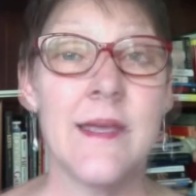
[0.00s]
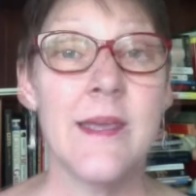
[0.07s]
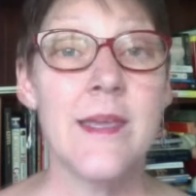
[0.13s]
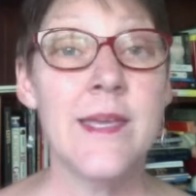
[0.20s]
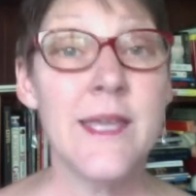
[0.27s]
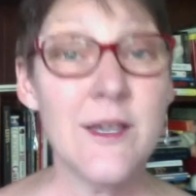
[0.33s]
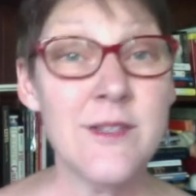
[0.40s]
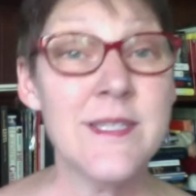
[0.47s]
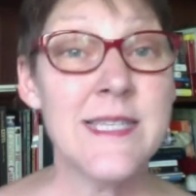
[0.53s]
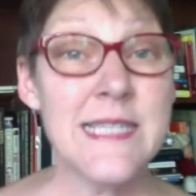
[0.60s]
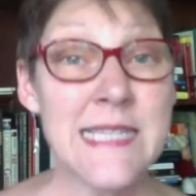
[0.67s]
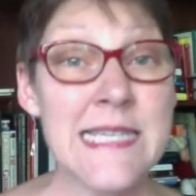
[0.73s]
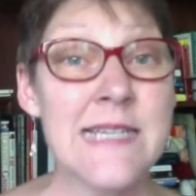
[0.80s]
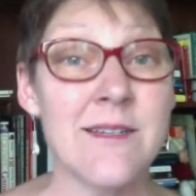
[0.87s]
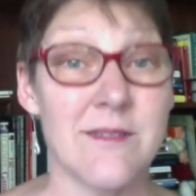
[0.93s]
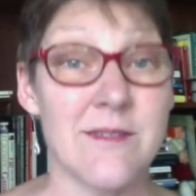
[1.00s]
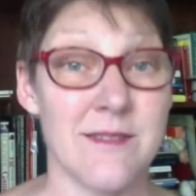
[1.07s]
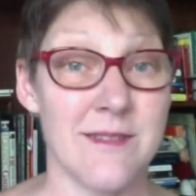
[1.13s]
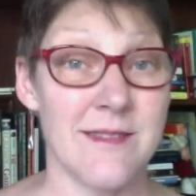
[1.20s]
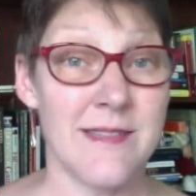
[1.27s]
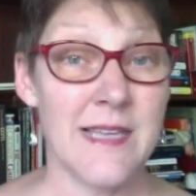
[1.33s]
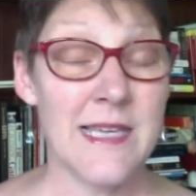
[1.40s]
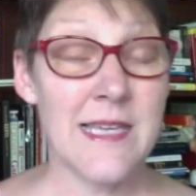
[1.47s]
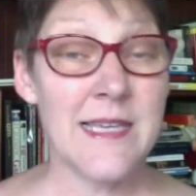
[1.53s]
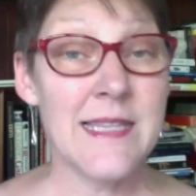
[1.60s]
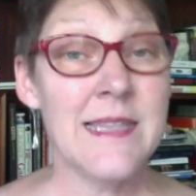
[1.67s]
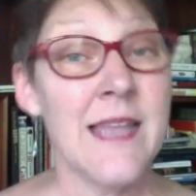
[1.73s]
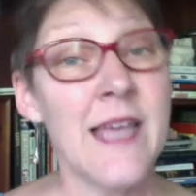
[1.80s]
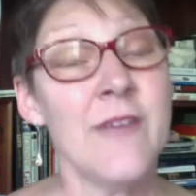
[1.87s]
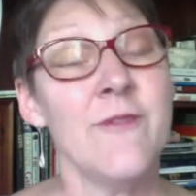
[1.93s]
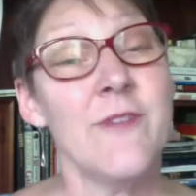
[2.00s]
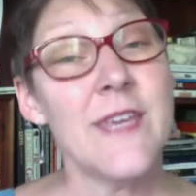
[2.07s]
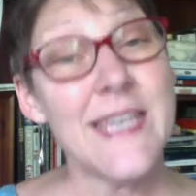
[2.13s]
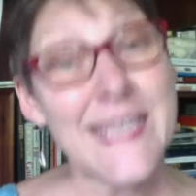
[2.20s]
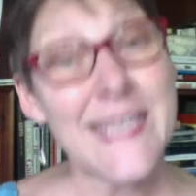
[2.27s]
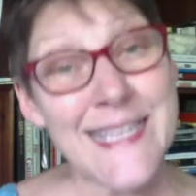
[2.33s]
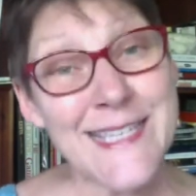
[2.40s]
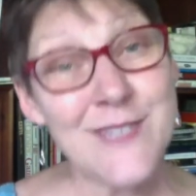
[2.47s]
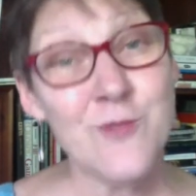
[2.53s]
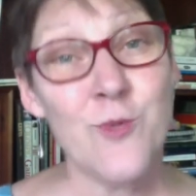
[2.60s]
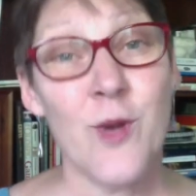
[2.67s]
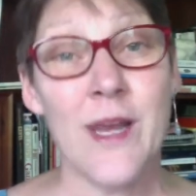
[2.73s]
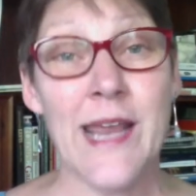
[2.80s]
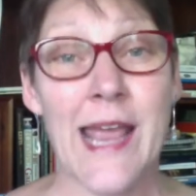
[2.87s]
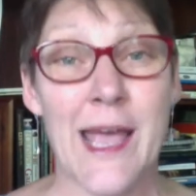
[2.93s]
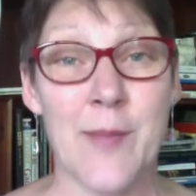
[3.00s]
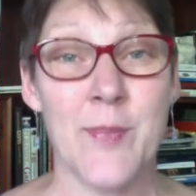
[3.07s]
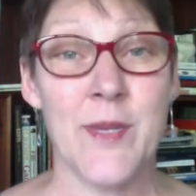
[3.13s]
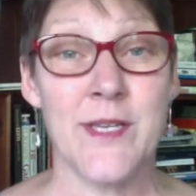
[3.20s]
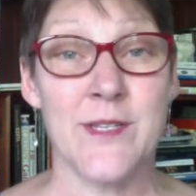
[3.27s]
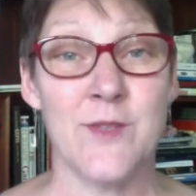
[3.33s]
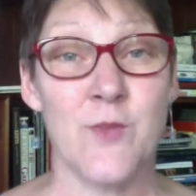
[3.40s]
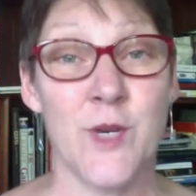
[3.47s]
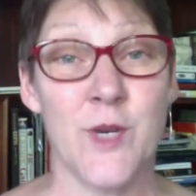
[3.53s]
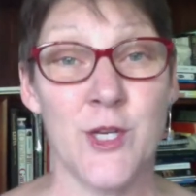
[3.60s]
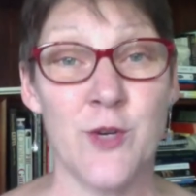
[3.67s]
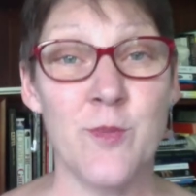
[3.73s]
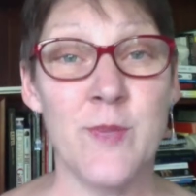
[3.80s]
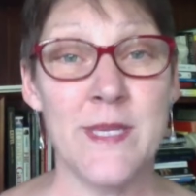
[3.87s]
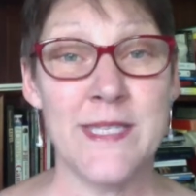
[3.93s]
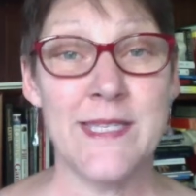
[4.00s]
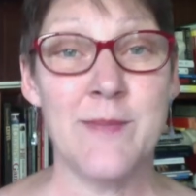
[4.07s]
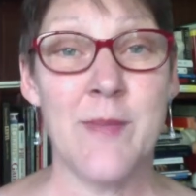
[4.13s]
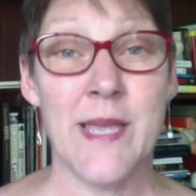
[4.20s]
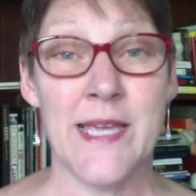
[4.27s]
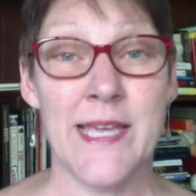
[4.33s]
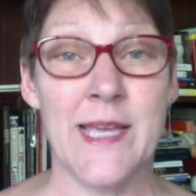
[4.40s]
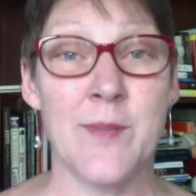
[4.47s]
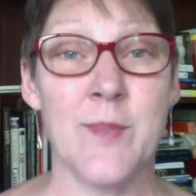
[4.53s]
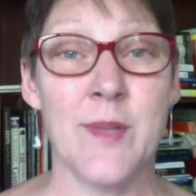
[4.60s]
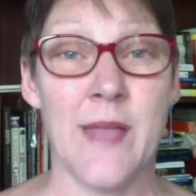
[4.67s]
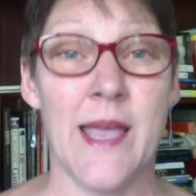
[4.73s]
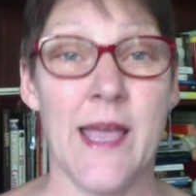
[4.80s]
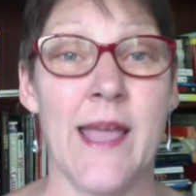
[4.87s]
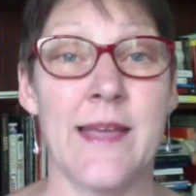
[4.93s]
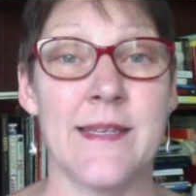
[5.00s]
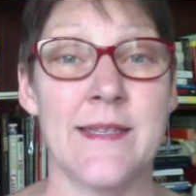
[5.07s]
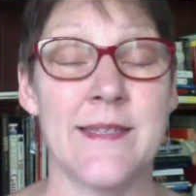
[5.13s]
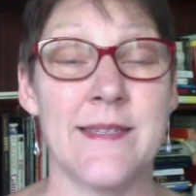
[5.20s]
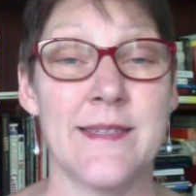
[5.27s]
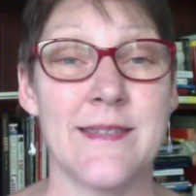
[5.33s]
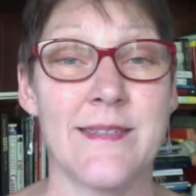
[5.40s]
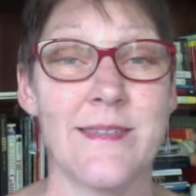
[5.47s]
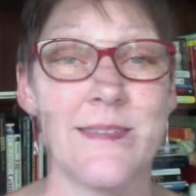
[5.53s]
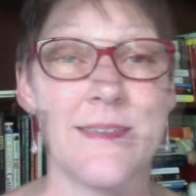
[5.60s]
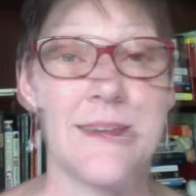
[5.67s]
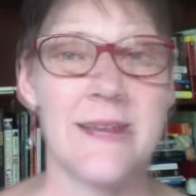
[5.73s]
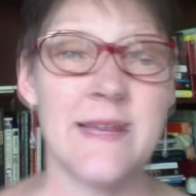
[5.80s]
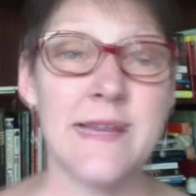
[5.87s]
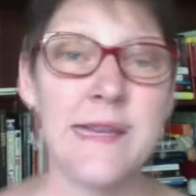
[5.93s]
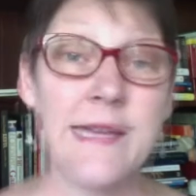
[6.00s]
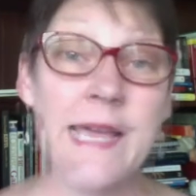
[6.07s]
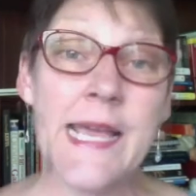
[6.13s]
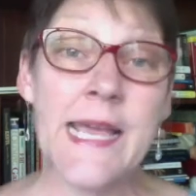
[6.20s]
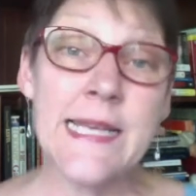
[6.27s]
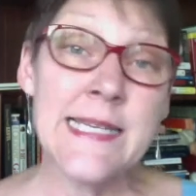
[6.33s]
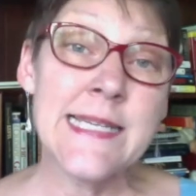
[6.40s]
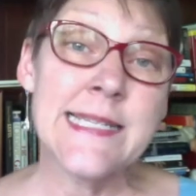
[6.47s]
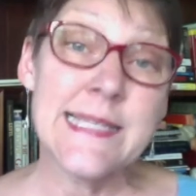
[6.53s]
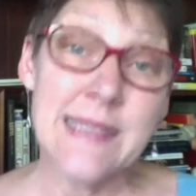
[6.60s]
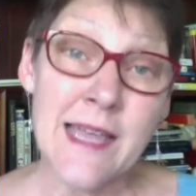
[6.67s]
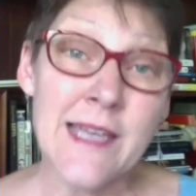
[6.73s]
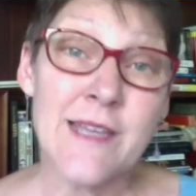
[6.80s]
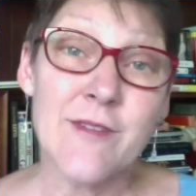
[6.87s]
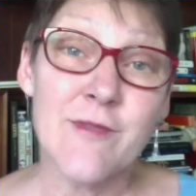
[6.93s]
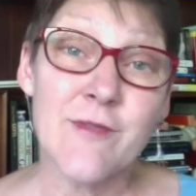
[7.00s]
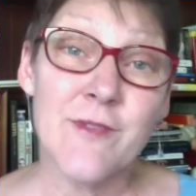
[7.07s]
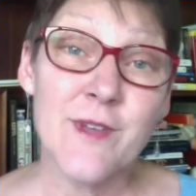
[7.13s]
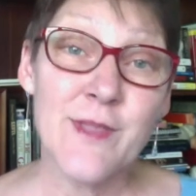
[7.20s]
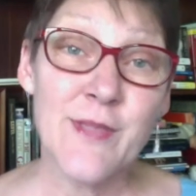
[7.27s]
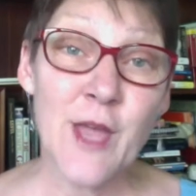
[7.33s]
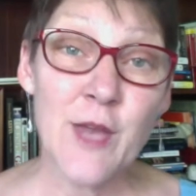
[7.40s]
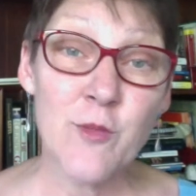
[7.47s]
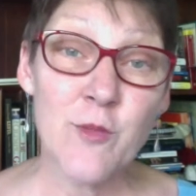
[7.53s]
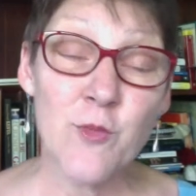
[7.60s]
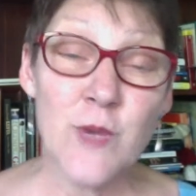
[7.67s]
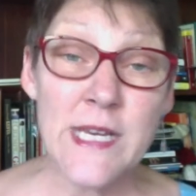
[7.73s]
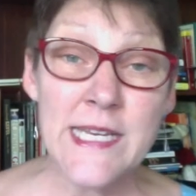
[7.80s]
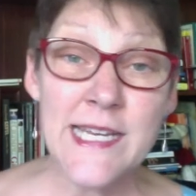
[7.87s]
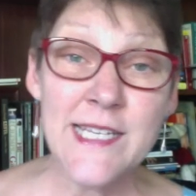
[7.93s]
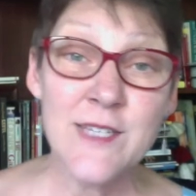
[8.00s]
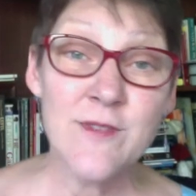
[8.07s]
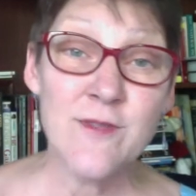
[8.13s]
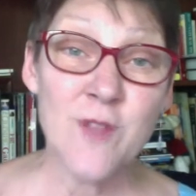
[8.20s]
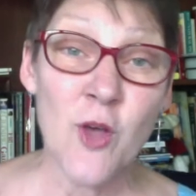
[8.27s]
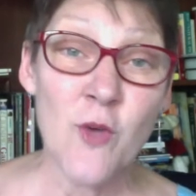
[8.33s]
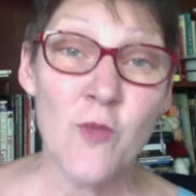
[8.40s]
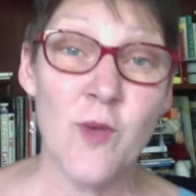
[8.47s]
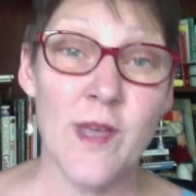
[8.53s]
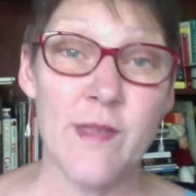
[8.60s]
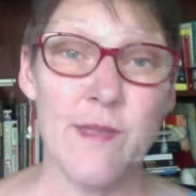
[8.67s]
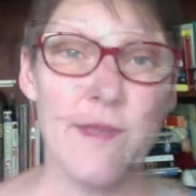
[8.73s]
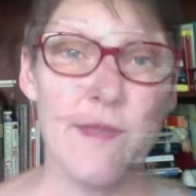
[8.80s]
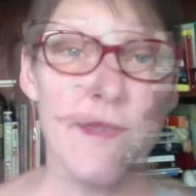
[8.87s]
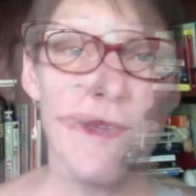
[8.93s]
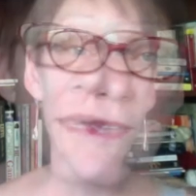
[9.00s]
Here's the deal life is what happens when you're busy making plans. And it's life that we need to flow with.